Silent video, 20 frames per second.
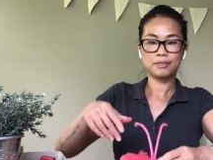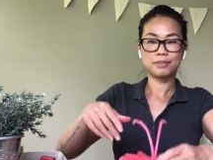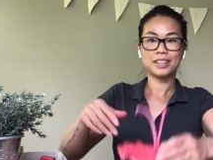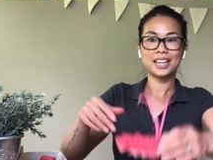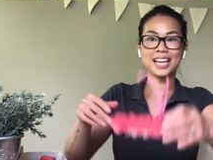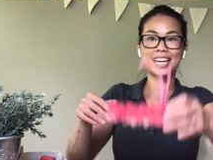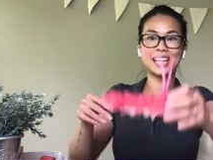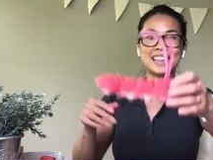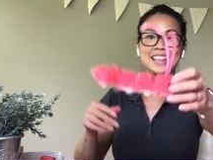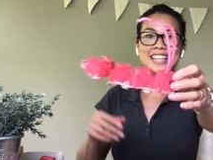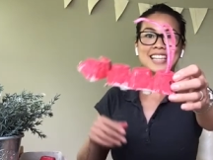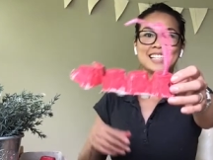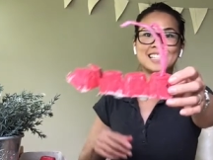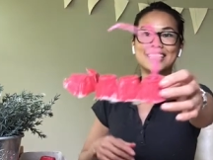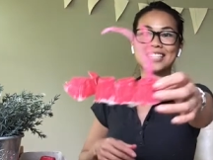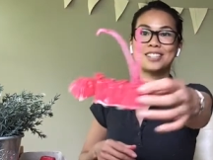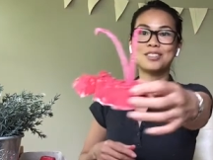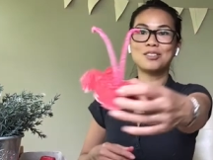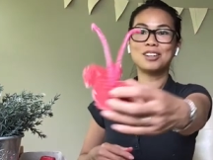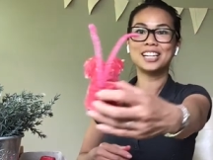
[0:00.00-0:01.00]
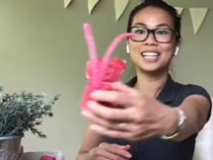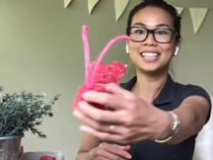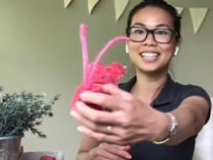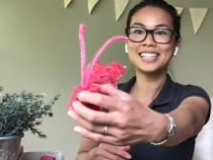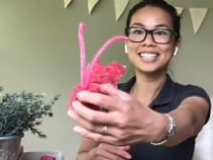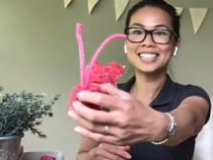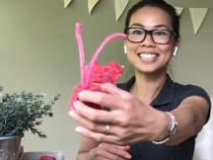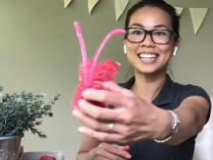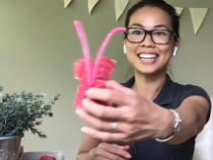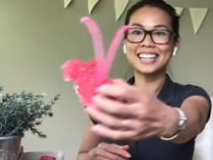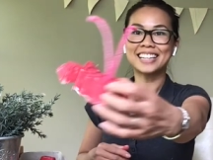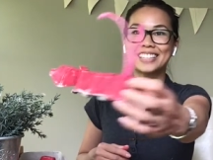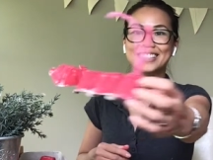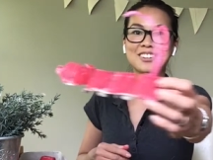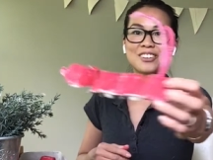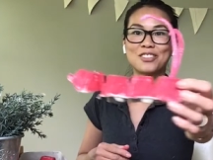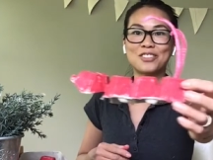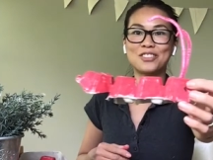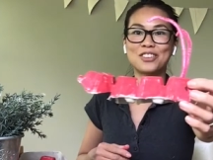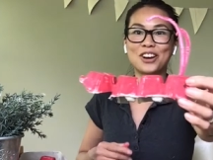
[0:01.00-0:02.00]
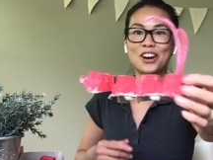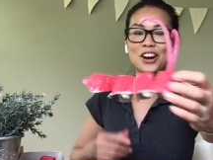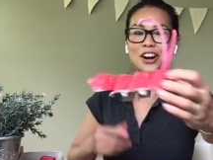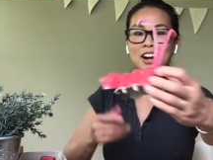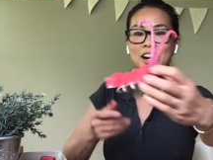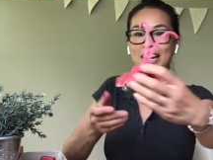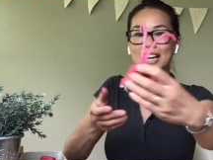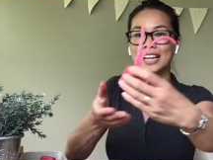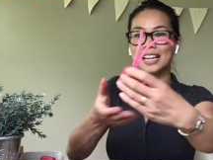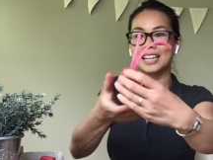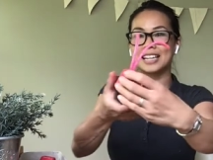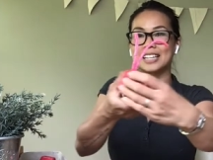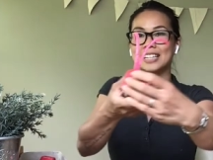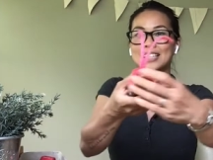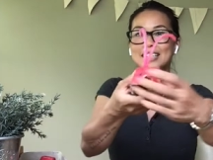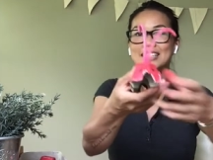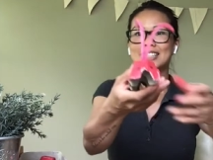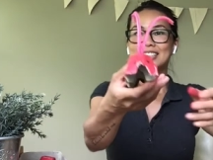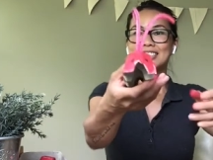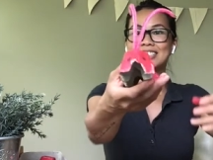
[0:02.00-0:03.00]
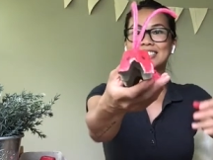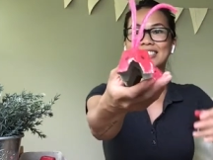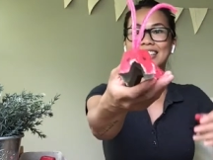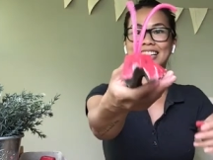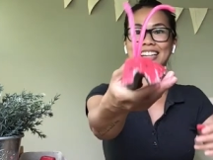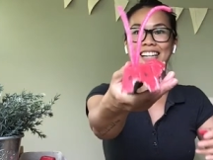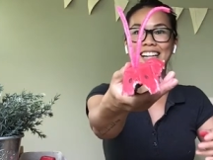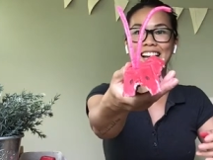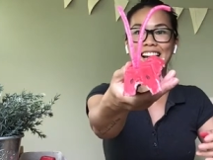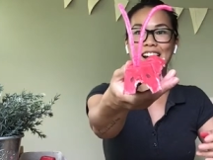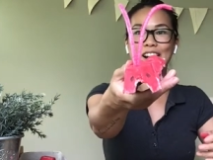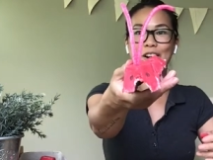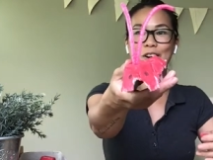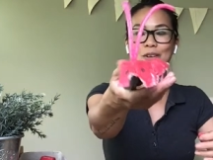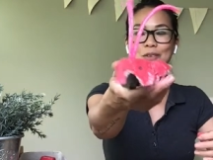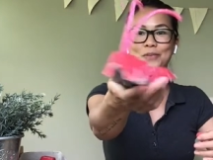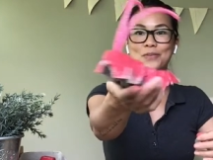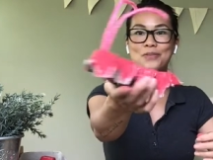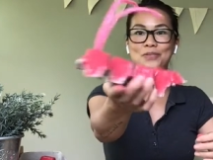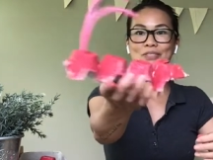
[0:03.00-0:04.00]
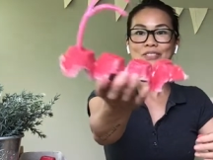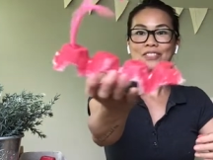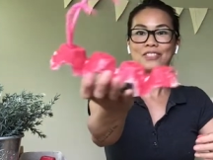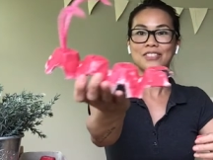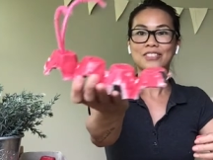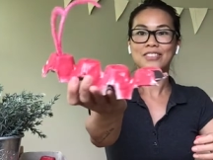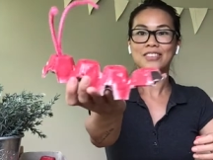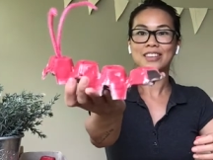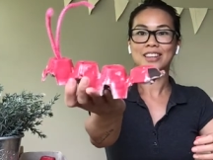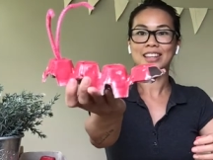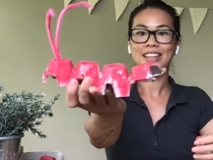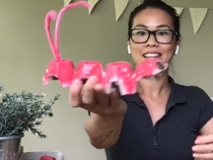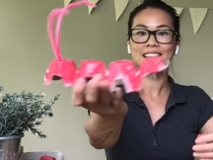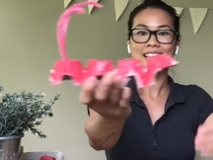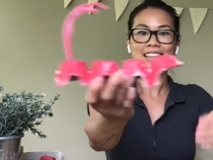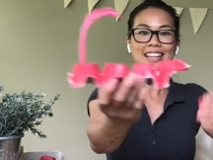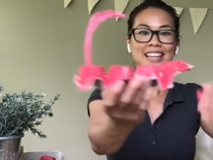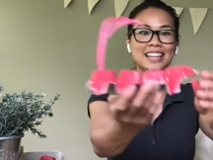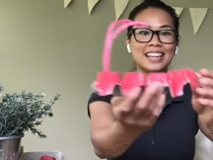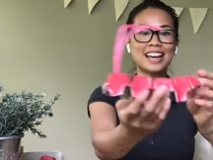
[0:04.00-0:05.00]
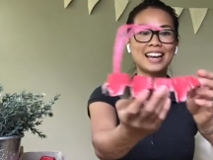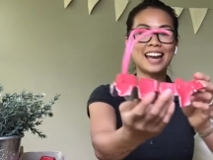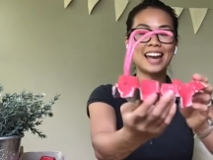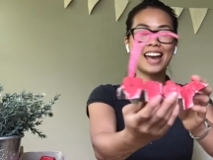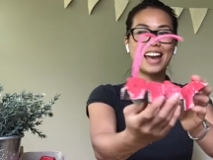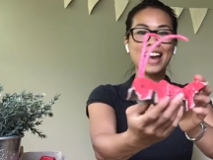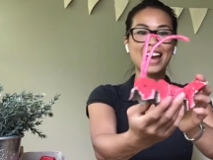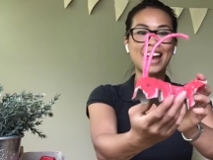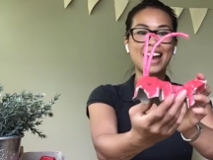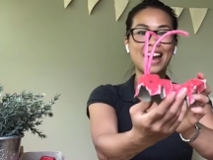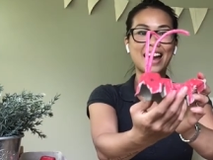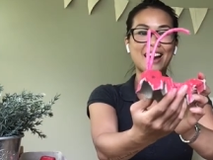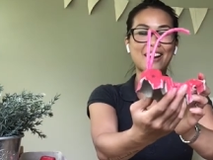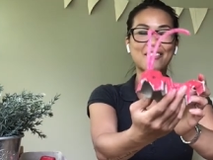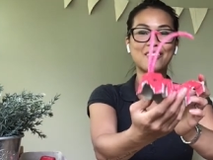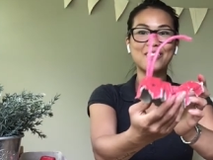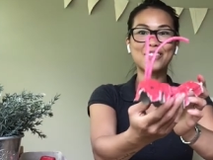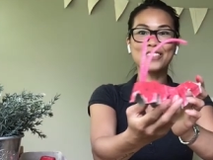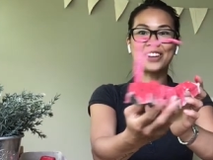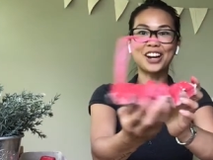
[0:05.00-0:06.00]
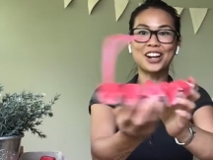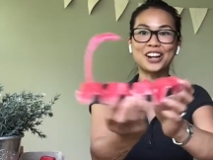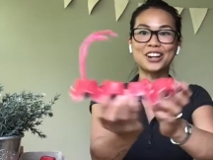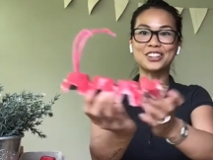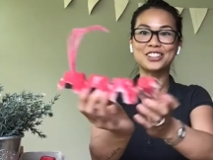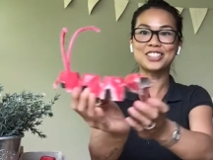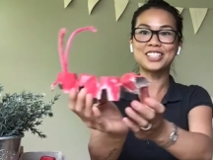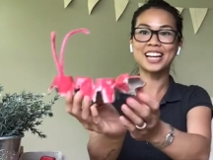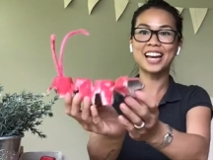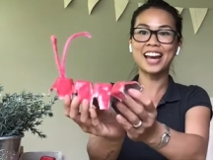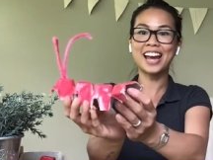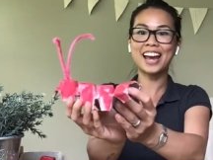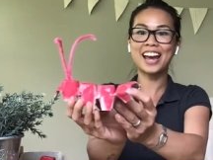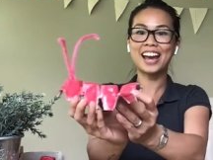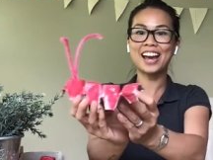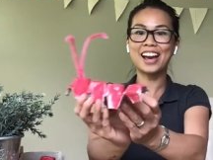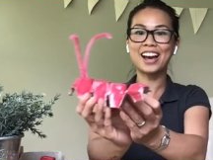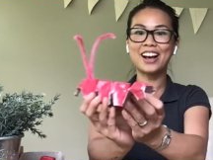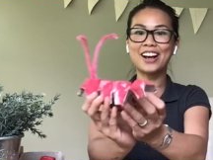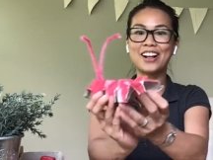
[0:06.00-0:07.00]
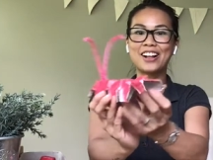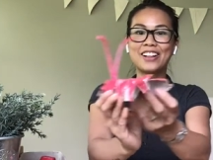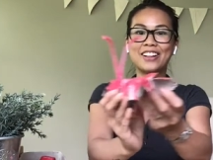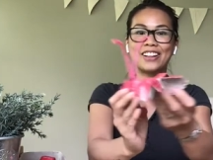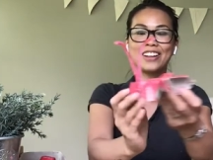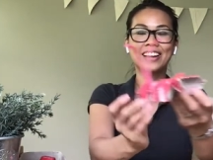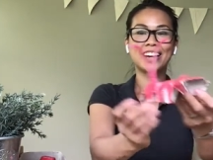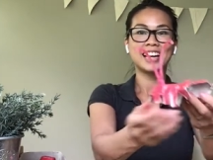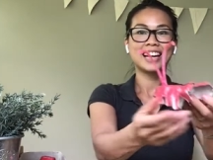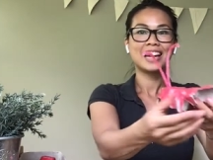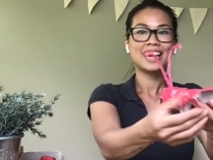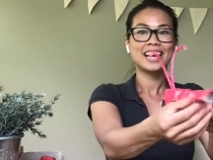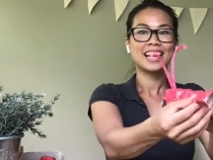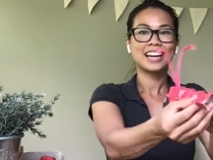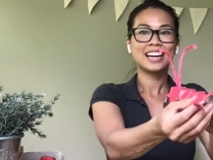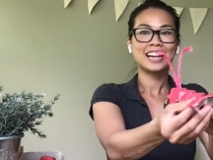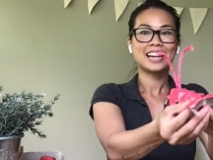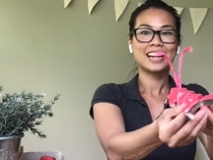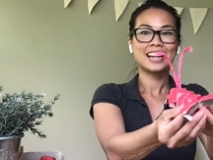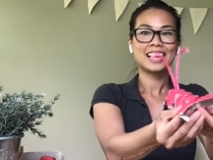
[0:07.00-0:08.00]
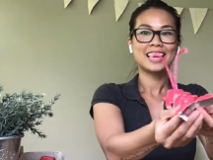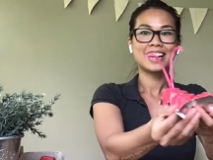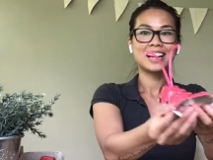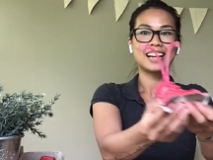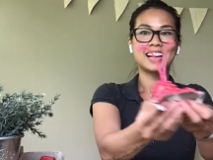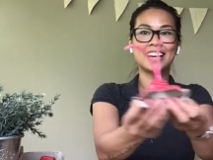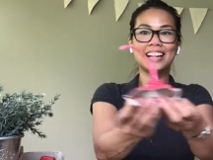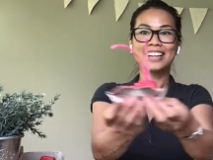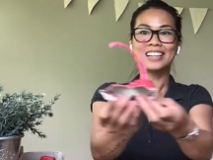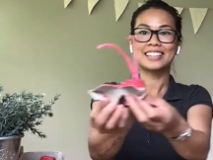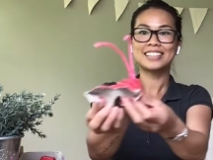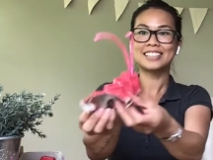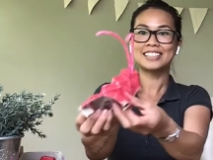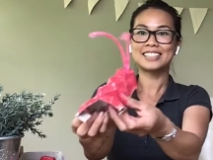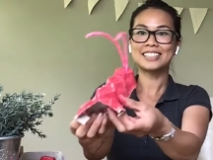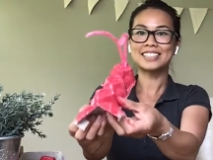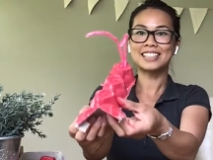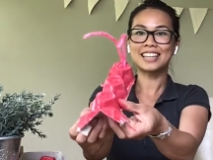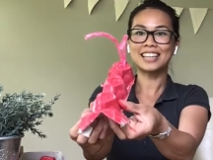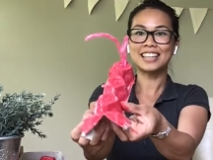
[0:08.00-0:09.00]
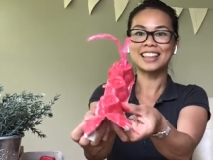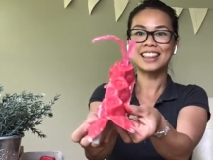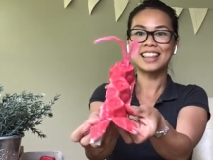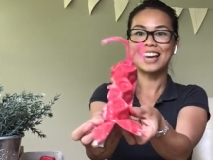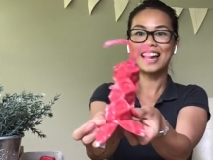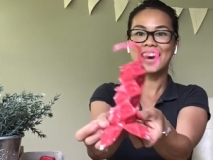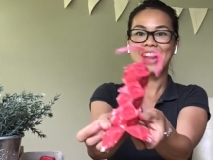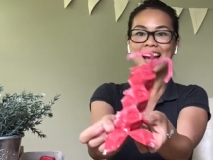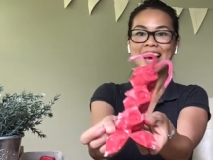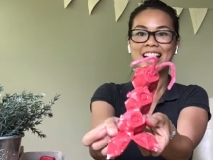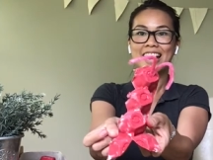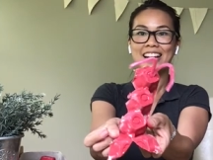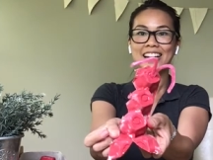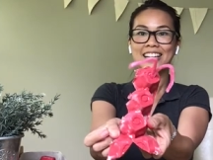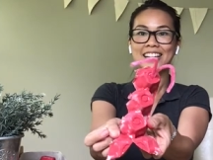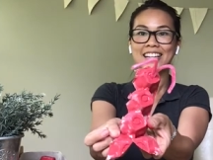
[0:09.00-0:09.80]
And this is what it looks like so far. Check it out. Yeah, we've got our tail, just like that.